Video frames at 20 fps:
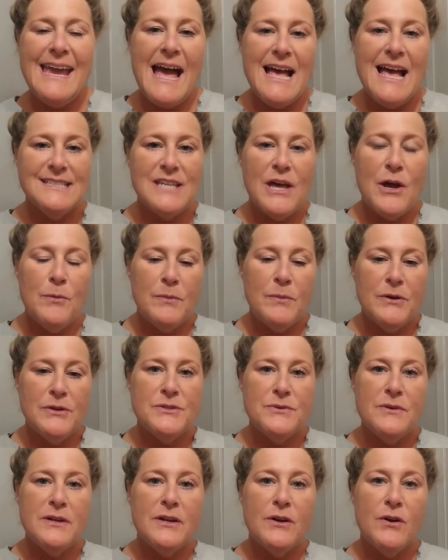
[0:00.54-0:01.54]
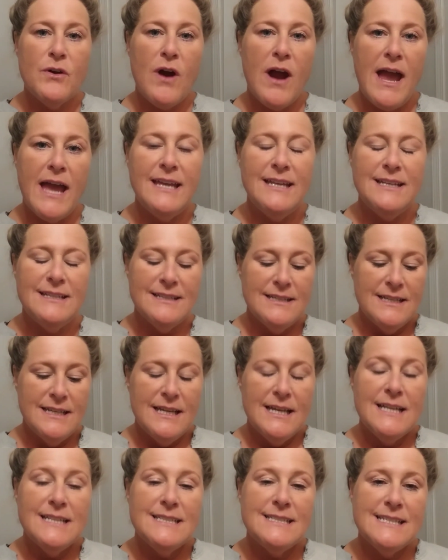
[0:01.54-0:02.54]
guys, hope you're doing great.
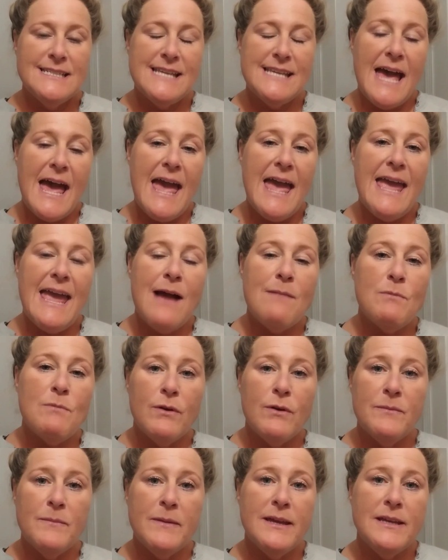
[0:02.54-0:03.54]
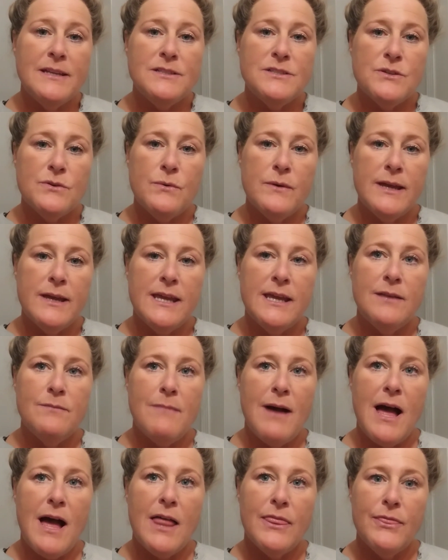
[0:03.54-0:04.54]
Today I'm going to be doing
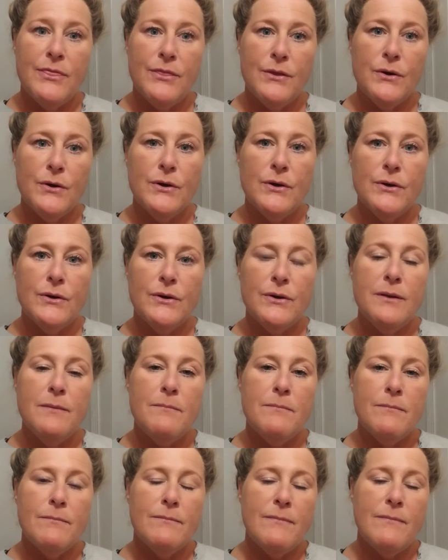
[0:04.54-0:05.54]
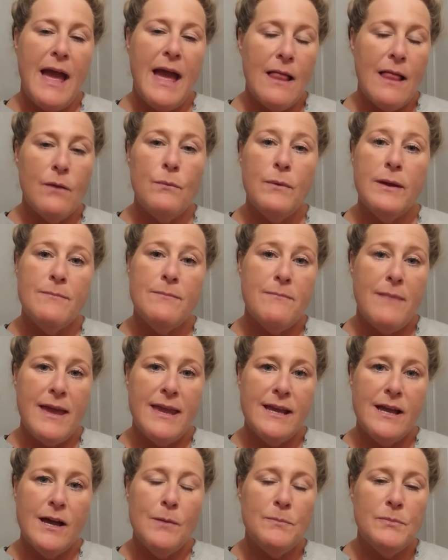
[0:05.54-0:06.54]
my third Halloween
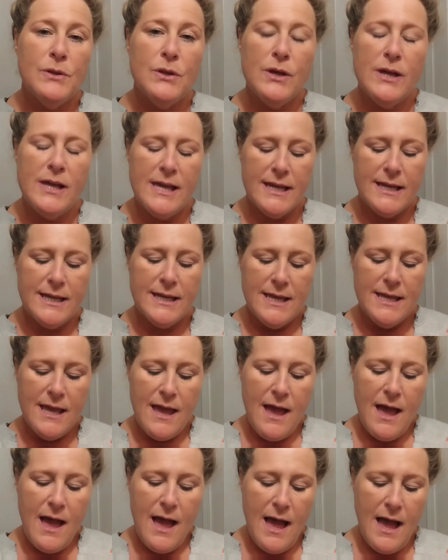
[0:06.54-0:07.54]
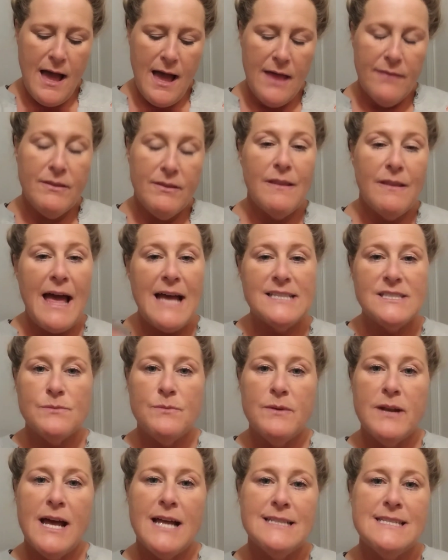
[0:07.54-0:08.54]
makeup look. The last
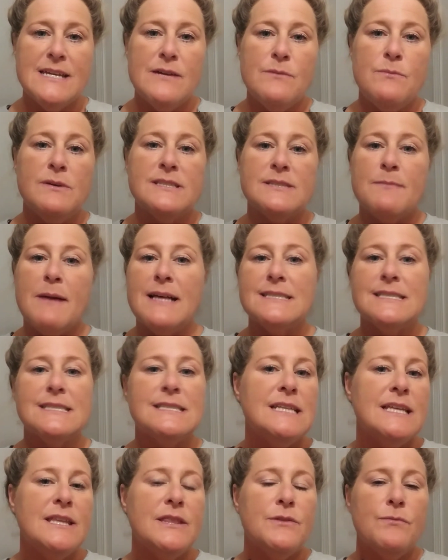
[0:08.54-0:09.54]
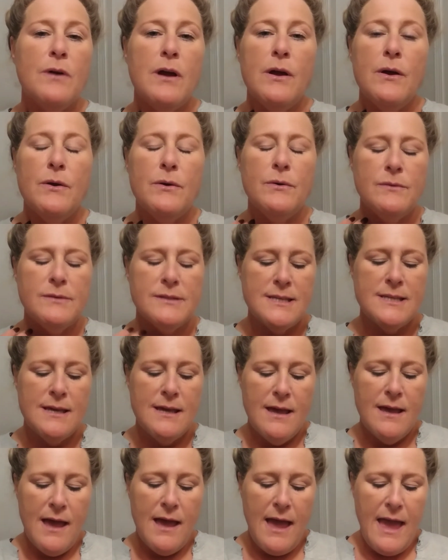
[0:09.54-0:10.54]
one I did was my slit throat,
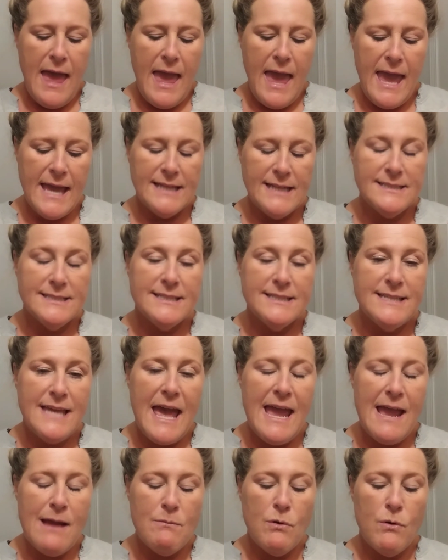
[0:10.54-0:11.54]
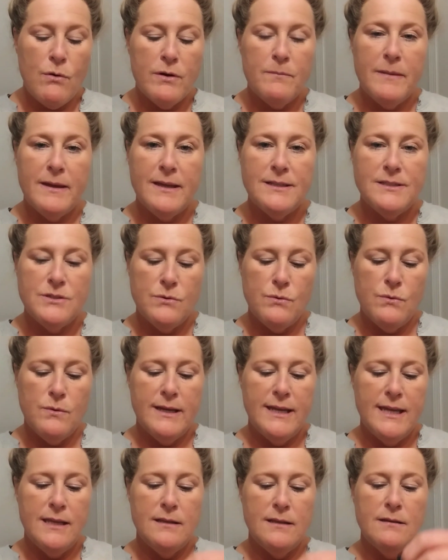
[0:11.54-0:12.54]
and today I'm going to be
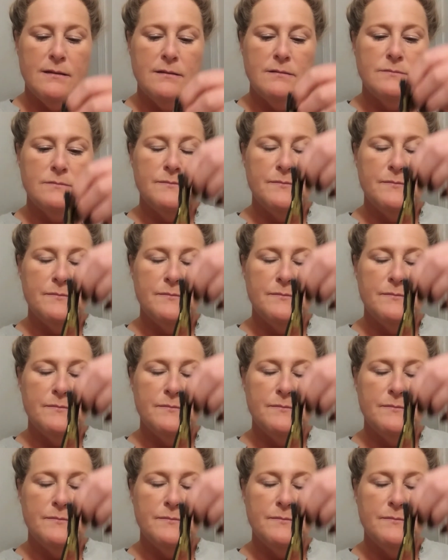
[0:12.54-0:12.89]
doing